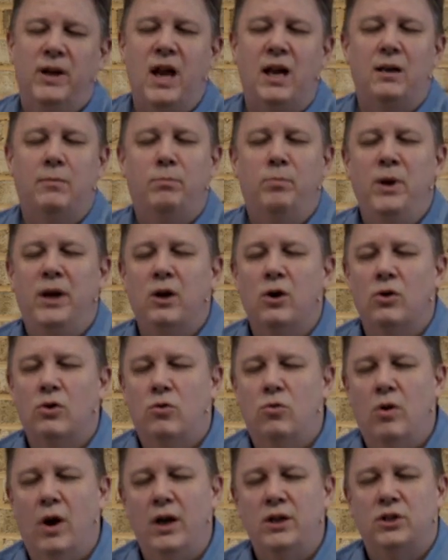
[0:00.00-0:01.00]
God, the bigger
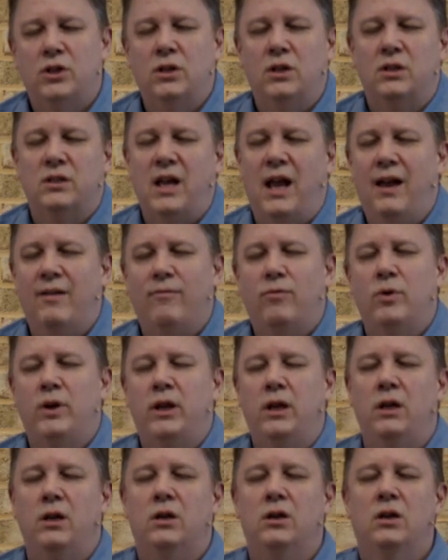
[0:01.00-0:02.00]
question is have
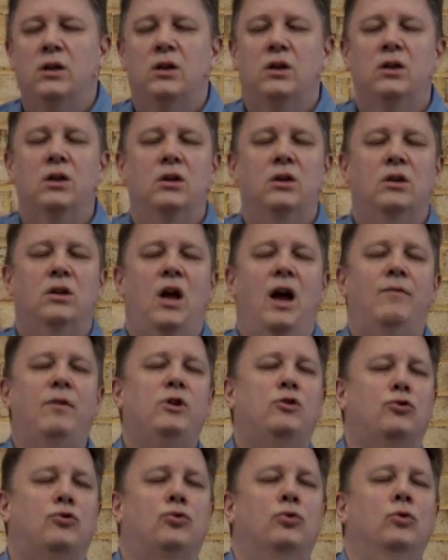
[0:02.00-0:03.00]
we, have we
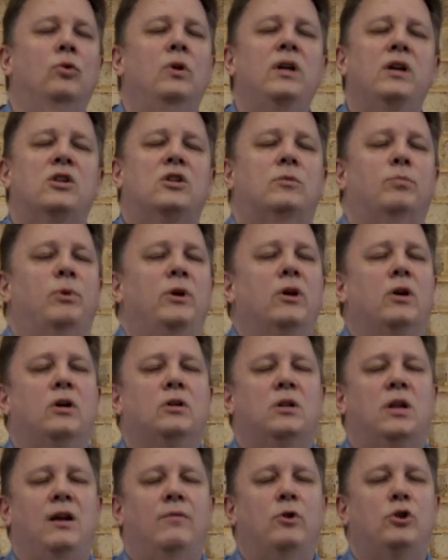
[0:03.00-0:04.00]
truly
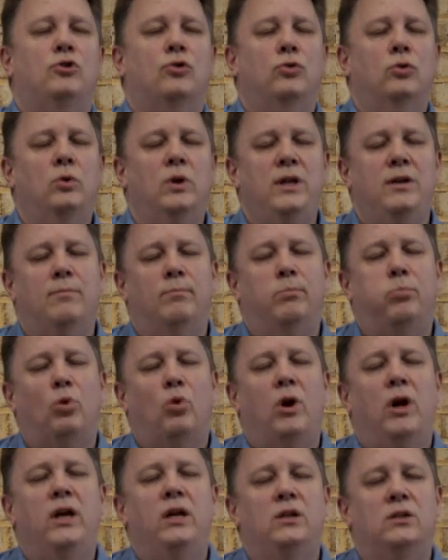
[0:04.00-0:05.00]
experienced and have we truly
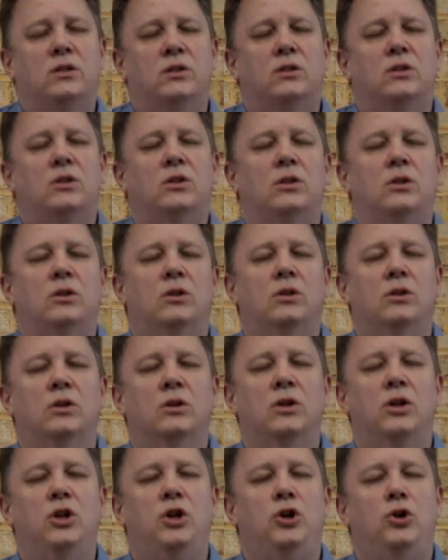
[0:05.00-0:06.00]
embraced
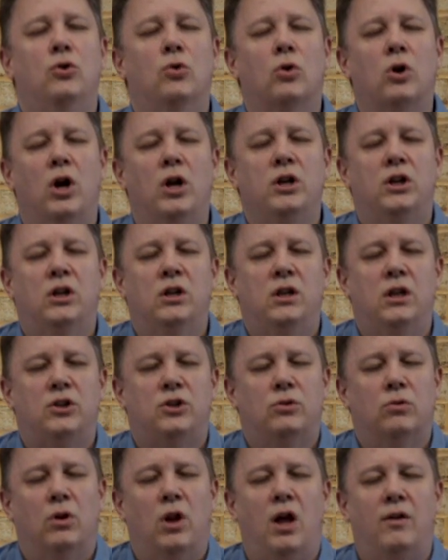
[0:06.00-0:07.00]
your
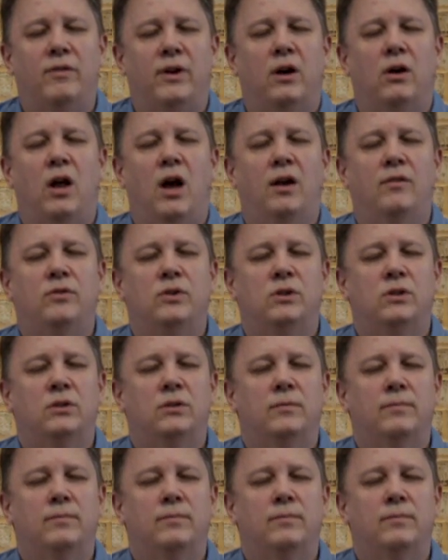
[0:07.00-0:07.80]
unconditional love in our lives?